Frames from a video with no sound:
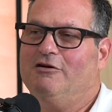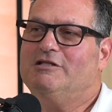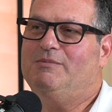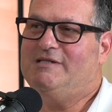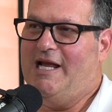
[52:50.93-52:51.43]

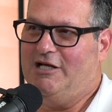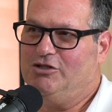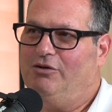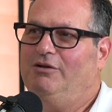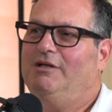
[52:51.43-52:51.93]

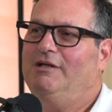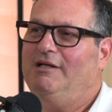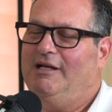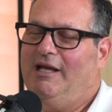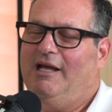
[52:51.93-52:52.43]
substantial,
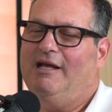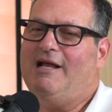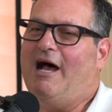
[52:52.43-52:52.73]
and